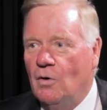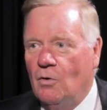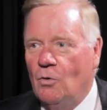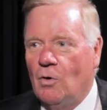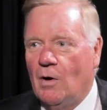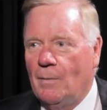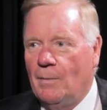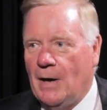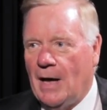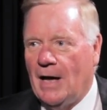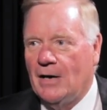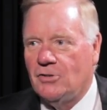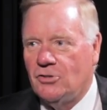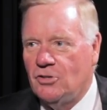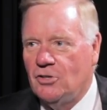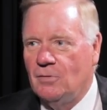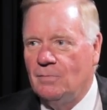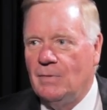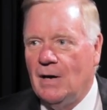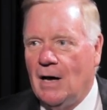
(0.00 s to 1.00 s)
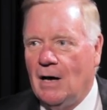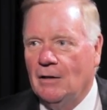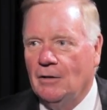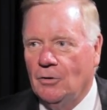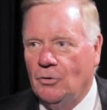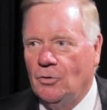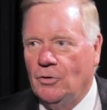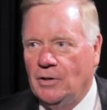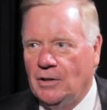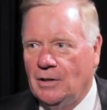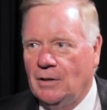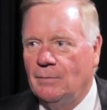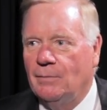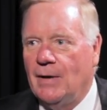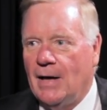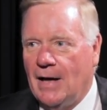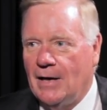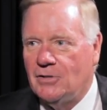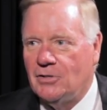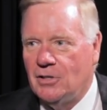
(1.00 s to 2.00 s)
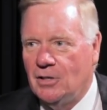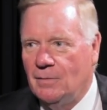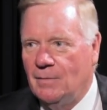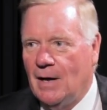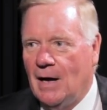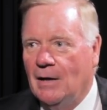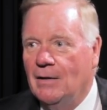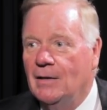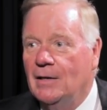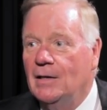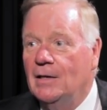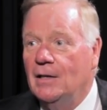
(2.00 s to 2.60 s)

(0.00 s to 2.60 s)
who are passionate about learning and passionate about